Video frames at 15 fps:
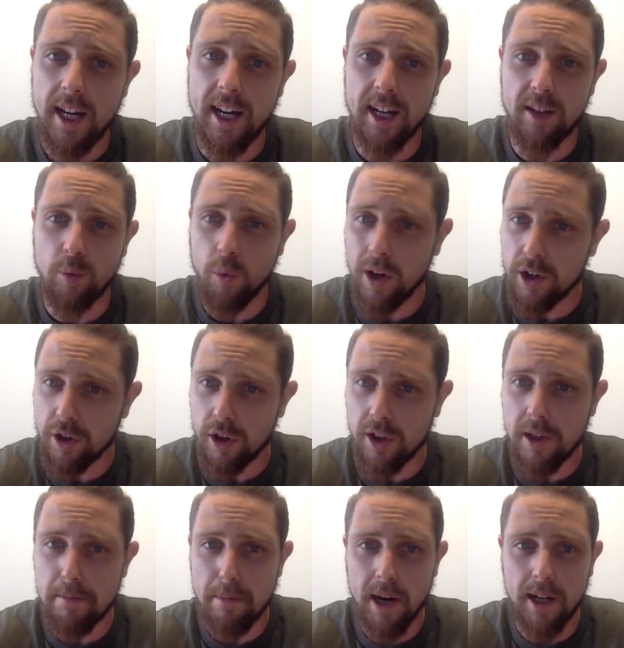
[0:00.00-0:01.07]
and the one and
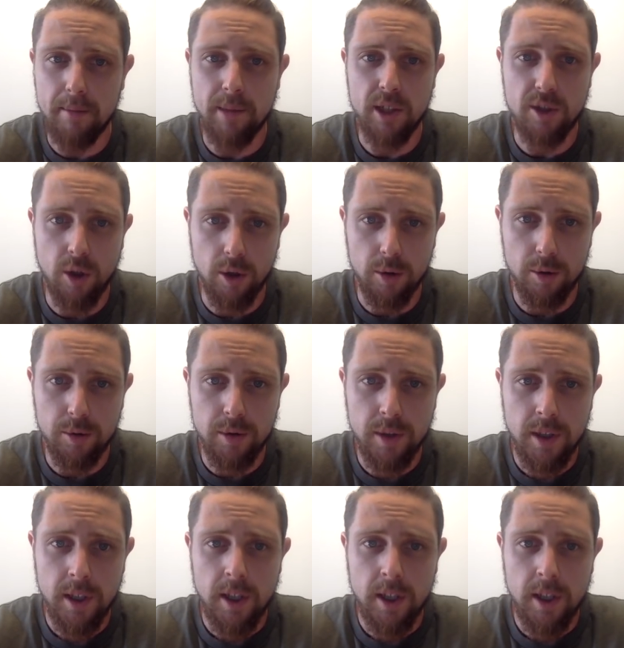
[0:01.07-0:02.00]
only Martin McDonald.